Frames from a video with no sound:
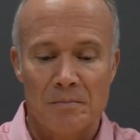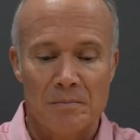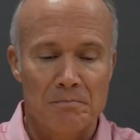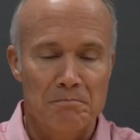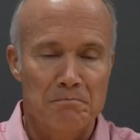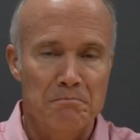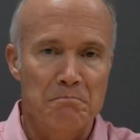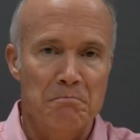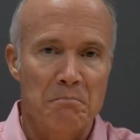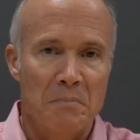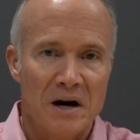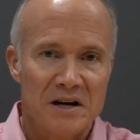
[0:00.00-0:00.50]

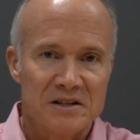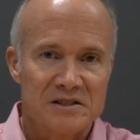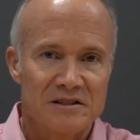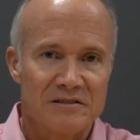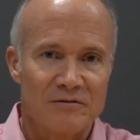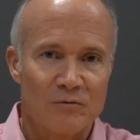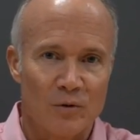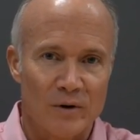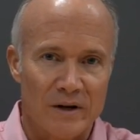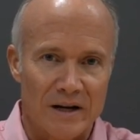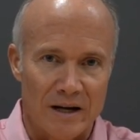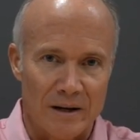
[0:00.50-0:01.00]
much
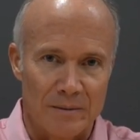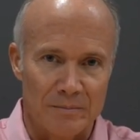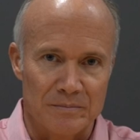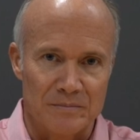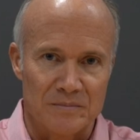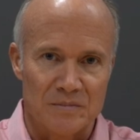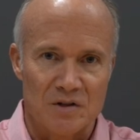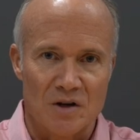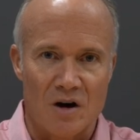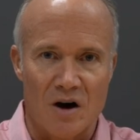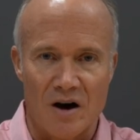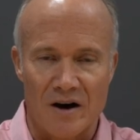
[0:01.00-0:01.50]
of what I'm
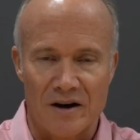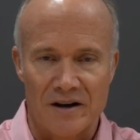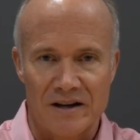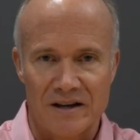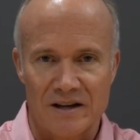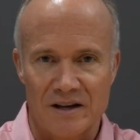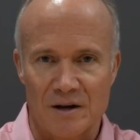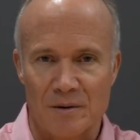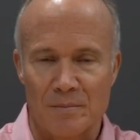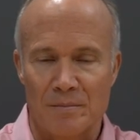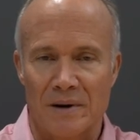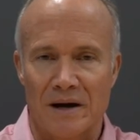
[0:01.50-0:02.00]

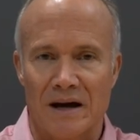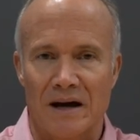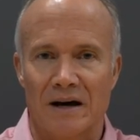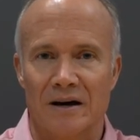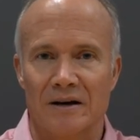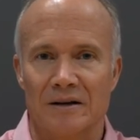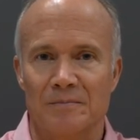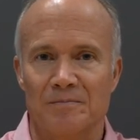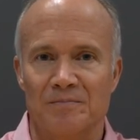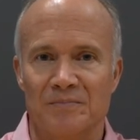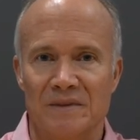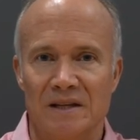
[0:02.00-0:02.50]
talking
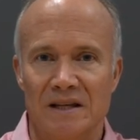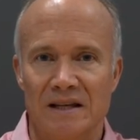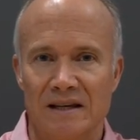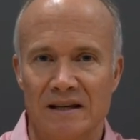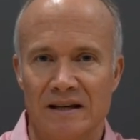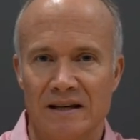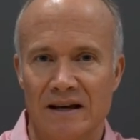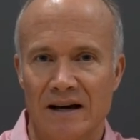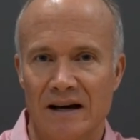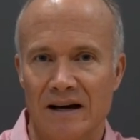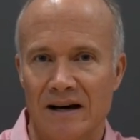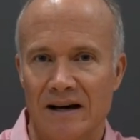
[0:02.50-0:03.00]
about
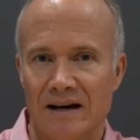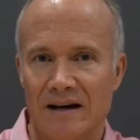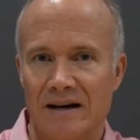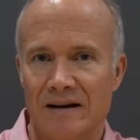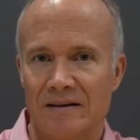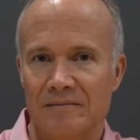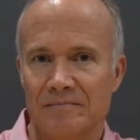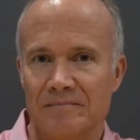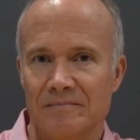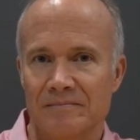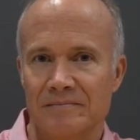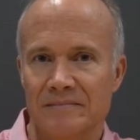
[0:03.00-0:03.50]

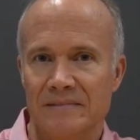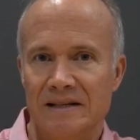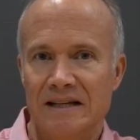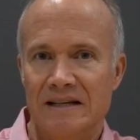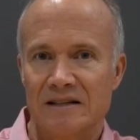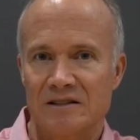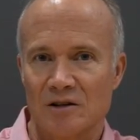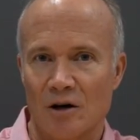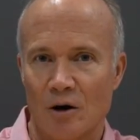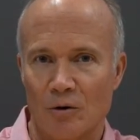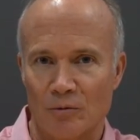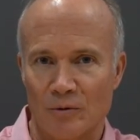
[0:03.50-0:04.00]

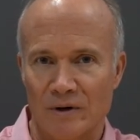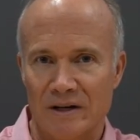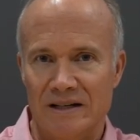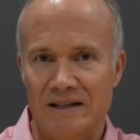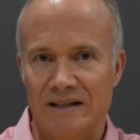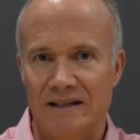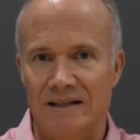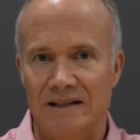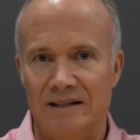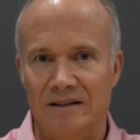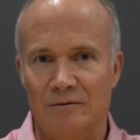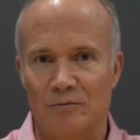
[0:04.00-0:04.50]
is
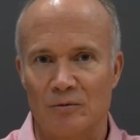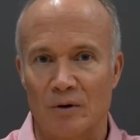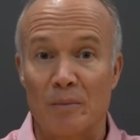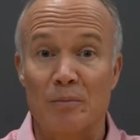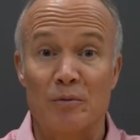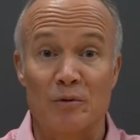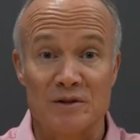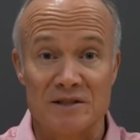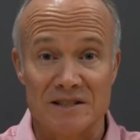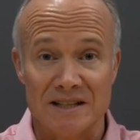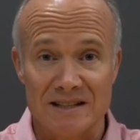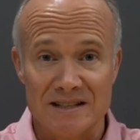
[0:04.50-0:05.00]
already
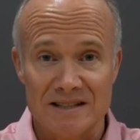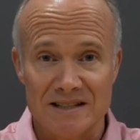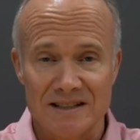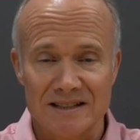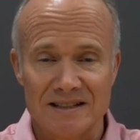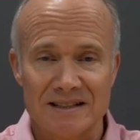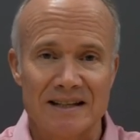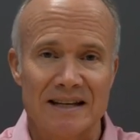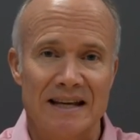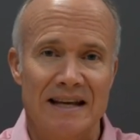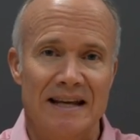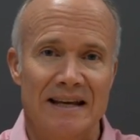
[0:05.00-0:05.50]

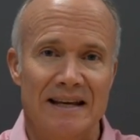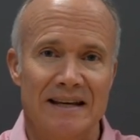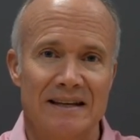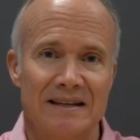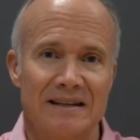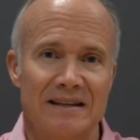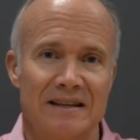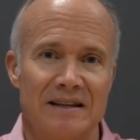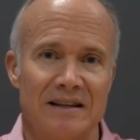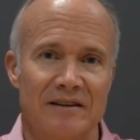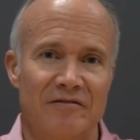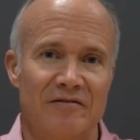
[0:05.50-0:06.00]
represented
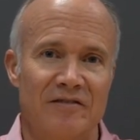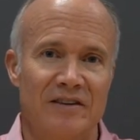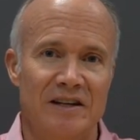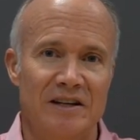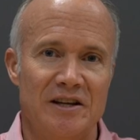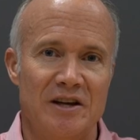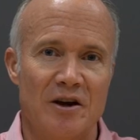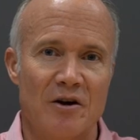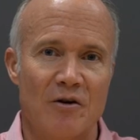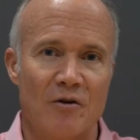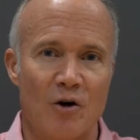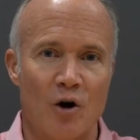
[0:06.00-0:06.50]
in the
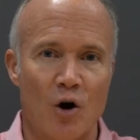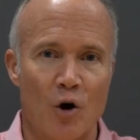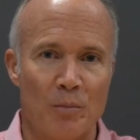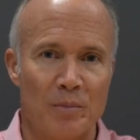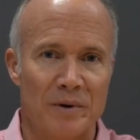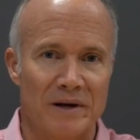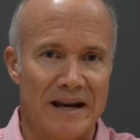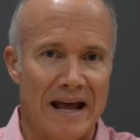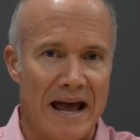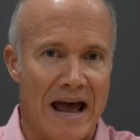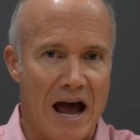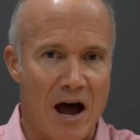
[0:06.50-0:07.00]
video
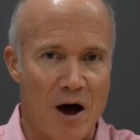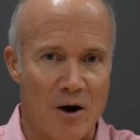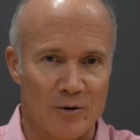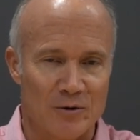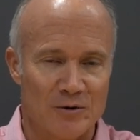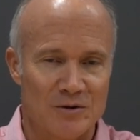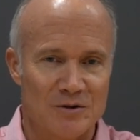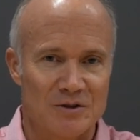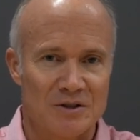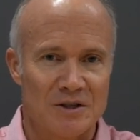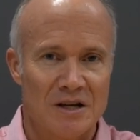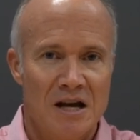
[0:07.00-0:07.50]
open
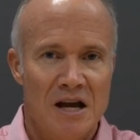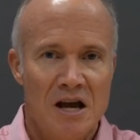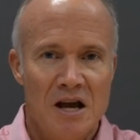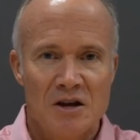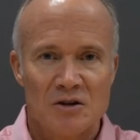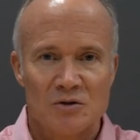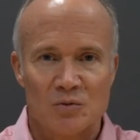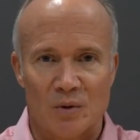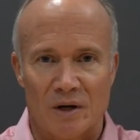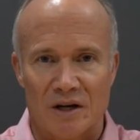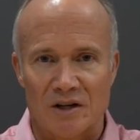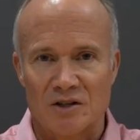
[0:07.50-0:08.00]
house.
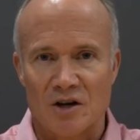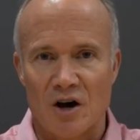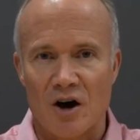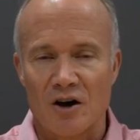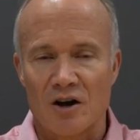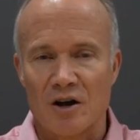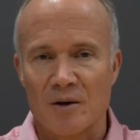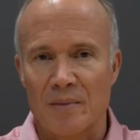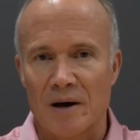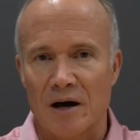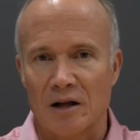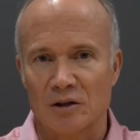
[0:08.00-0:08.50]
So when I
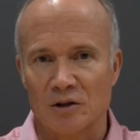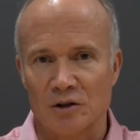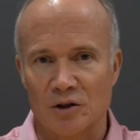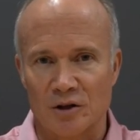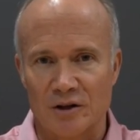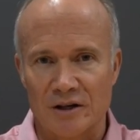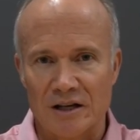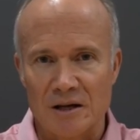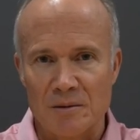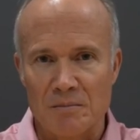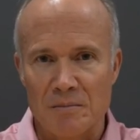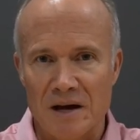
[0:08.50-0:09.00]
talk about
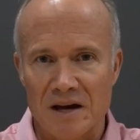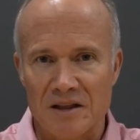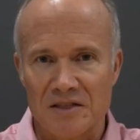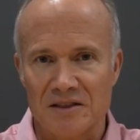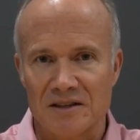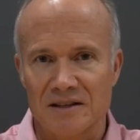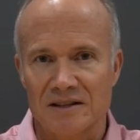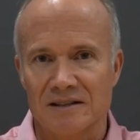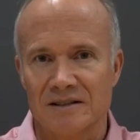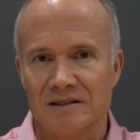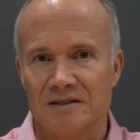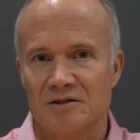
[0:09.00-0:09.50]
learning
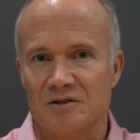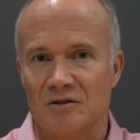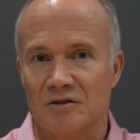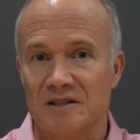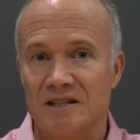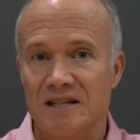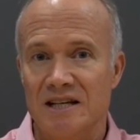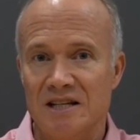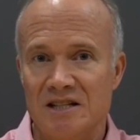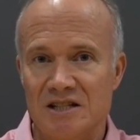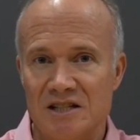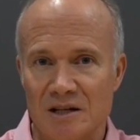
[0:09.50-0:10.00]
methods or
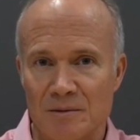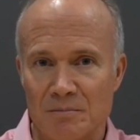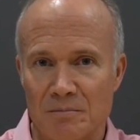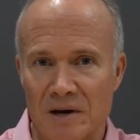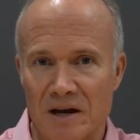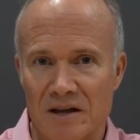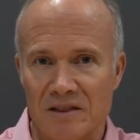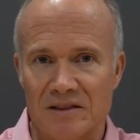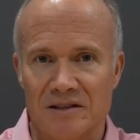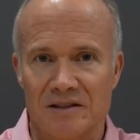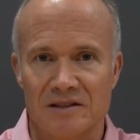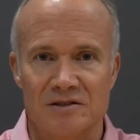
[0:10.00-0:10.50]
teaching
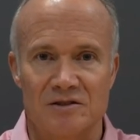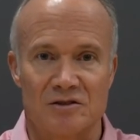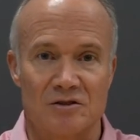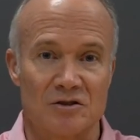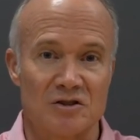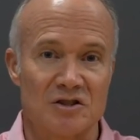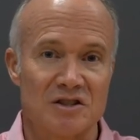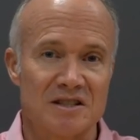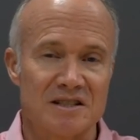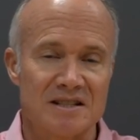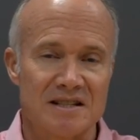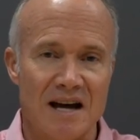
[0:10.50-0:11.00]
methods or
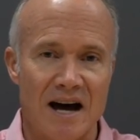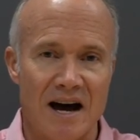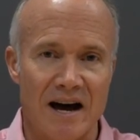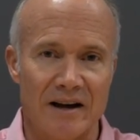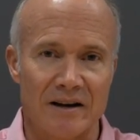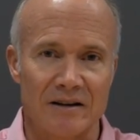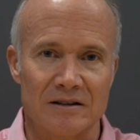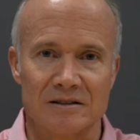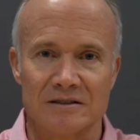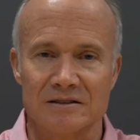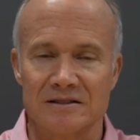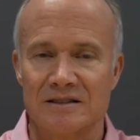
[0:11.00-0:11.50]

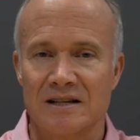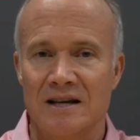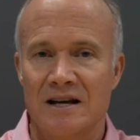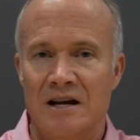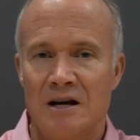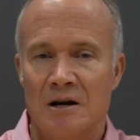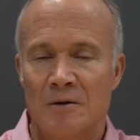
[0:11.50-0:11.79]
styles,